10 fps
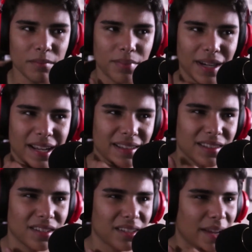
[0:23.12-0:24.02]
but
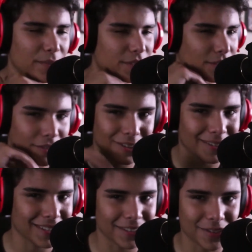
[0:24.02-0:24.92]
I'm just gonna
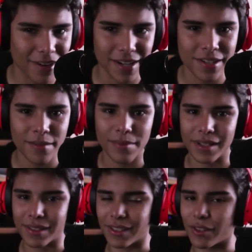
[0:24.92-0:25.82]
throw that to the trash
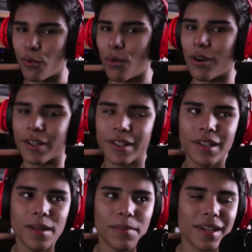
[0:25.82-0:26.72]
because it doesn't work.
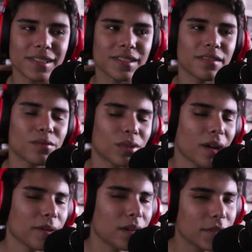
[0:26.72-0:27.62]
Because what
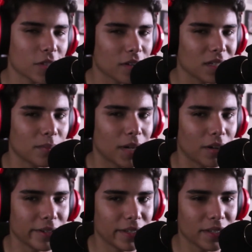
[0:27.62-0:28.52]
I'm gonna be talking
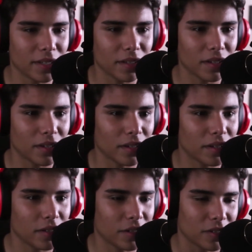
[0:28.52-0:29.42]
about,
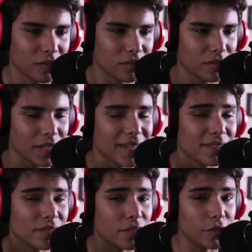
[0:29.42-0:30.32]
you know,
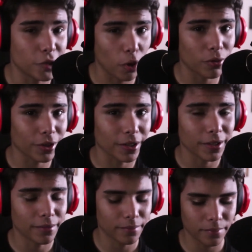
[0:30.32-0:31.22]
is the Joker.
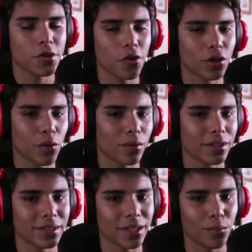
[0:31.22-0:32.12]
Joker
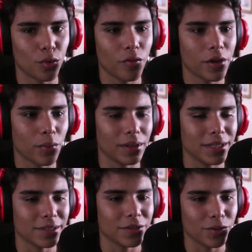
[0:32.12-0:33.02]
was a movie
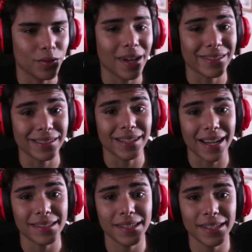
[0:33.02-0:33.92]
released in
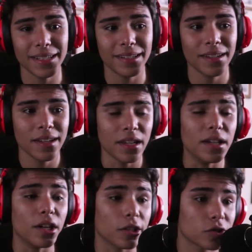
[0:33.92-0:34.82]
2019
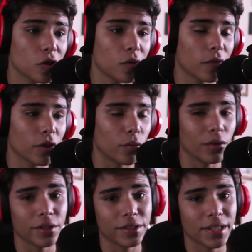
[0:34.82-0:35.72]
in October, and
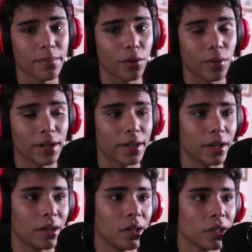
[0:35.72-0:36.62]
we're in December right
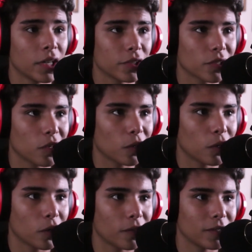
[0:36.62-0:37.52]
now.
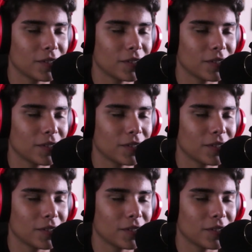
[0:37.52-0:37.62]
So,